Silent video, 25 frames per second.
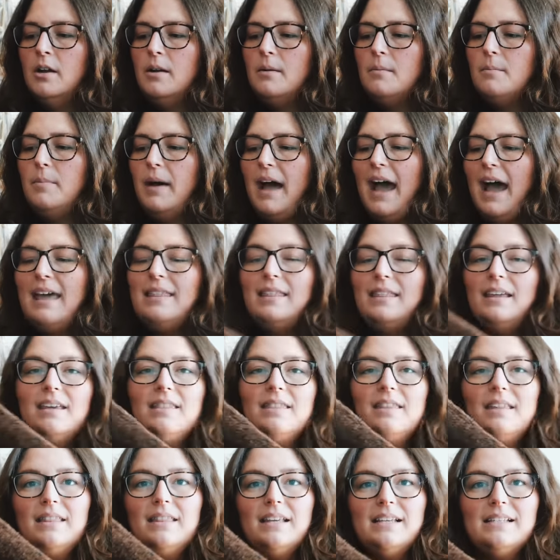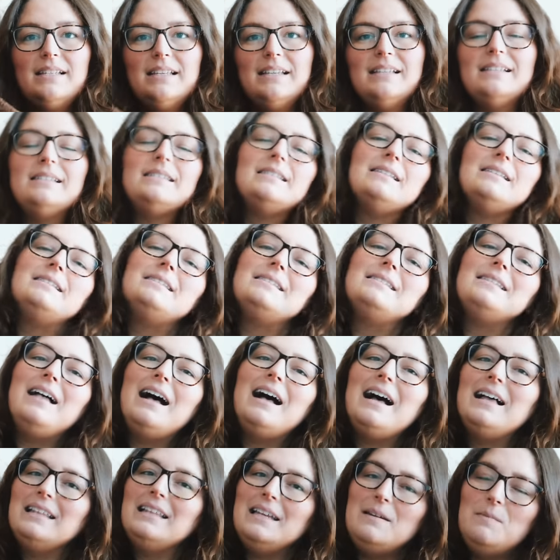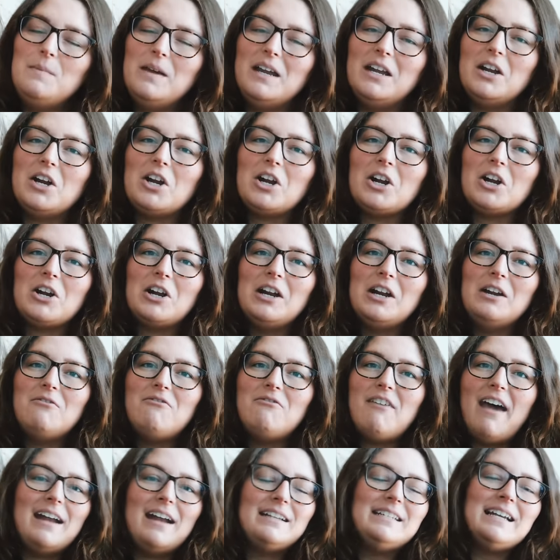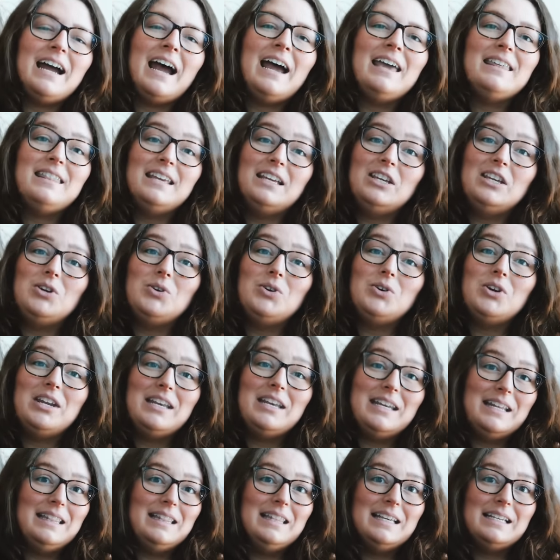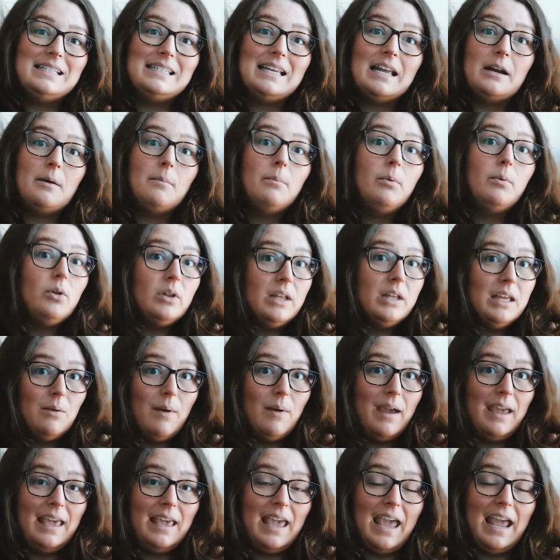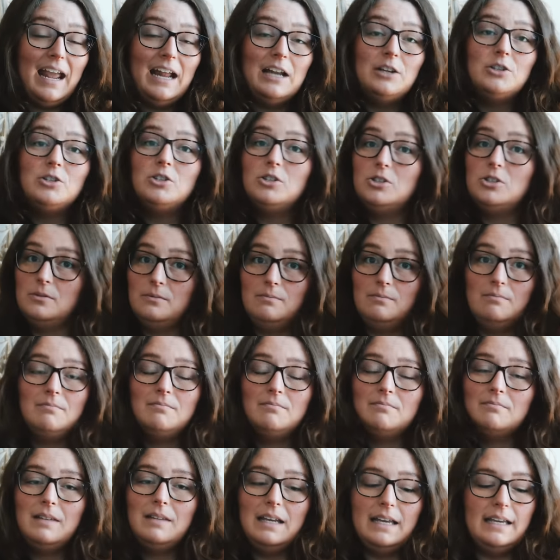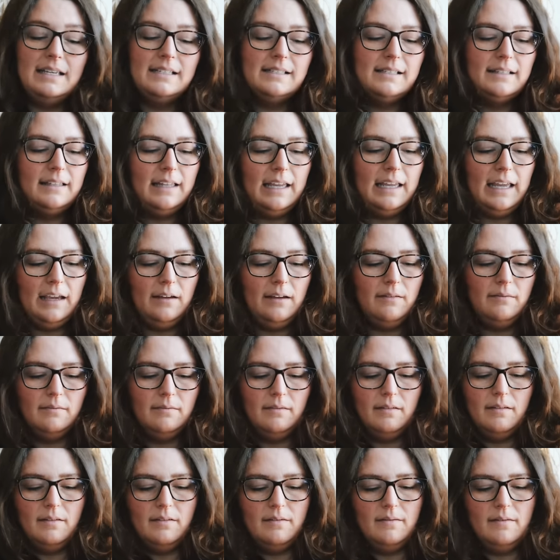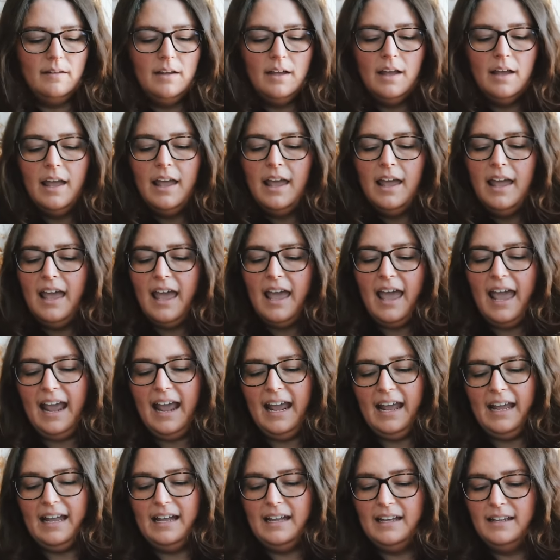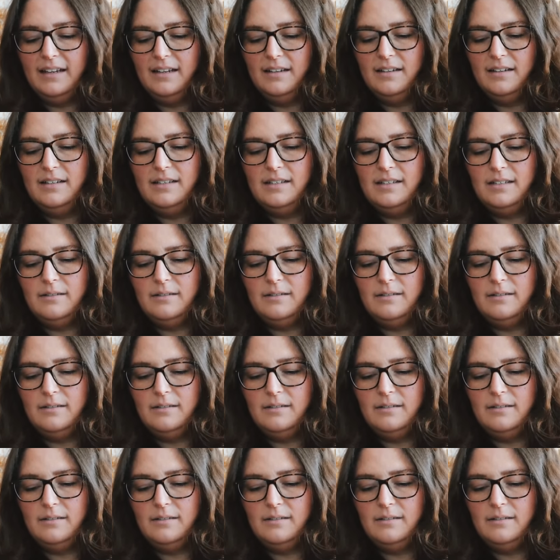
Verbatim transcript: but I think that this is slightly bigger. In fact, I think you could knit this at a bulky weight gauge easily, and